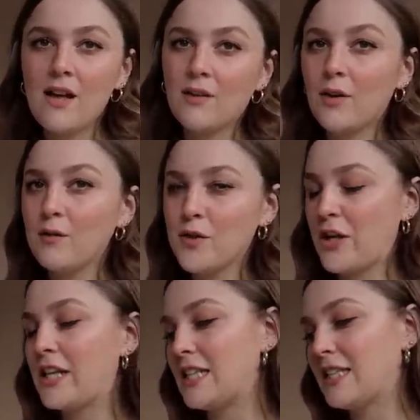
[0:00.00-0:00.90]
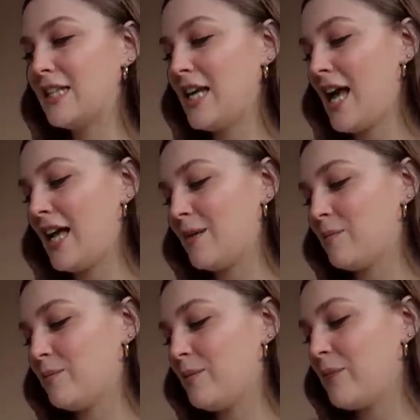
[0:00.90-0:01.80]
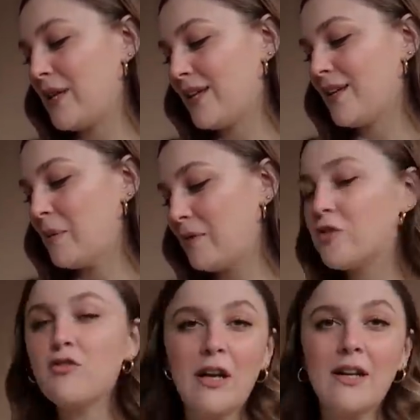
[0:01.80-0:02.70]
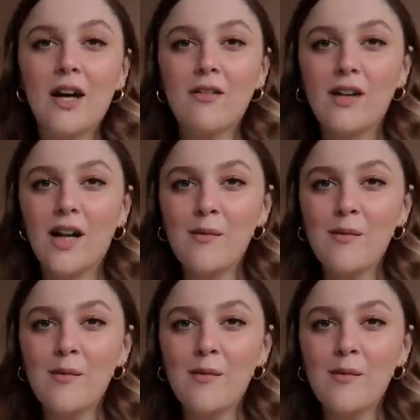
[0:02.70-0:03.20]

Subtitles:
I've gone for trainers, and I'm being a bit of a trainer girl right now.